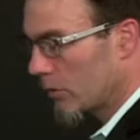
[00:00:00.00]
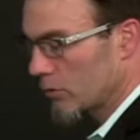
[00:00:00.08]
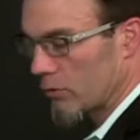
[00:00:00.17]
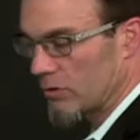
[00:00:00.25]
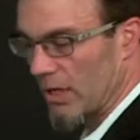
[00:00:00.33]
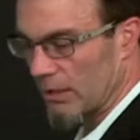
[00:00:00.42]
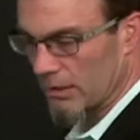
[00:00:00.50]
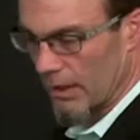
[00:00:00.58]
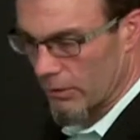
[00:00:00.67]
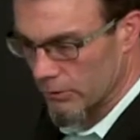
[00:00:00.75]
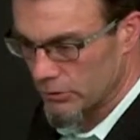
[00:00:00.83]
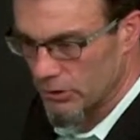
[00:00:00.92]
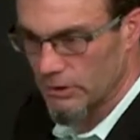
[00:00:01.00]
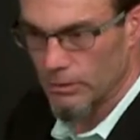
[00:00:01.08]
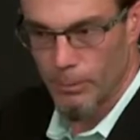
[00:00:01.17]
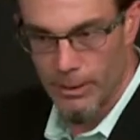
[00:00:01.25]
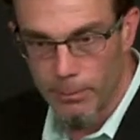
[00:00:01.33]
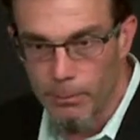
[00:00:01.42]
sort of technology
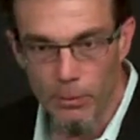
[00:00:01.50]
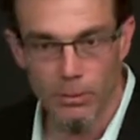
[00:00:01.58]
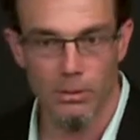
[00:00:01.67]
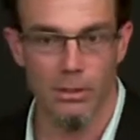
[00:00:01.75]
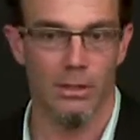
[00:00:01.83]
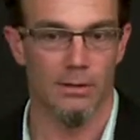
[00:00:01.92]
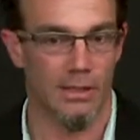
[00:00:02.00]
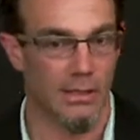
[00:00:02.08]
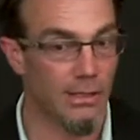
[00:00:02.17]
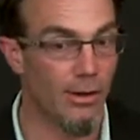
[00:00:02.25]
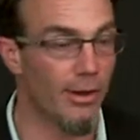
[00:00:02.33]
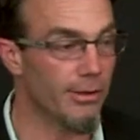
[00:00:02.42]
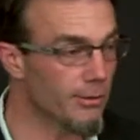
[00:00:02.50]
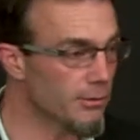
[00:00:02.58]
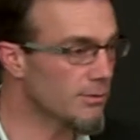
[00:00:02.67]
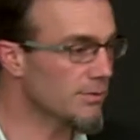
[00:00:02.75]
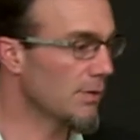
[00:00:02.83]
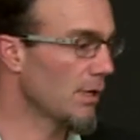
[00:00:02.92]
and people that he
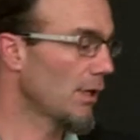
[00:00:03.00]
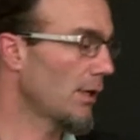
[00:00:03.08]
hires.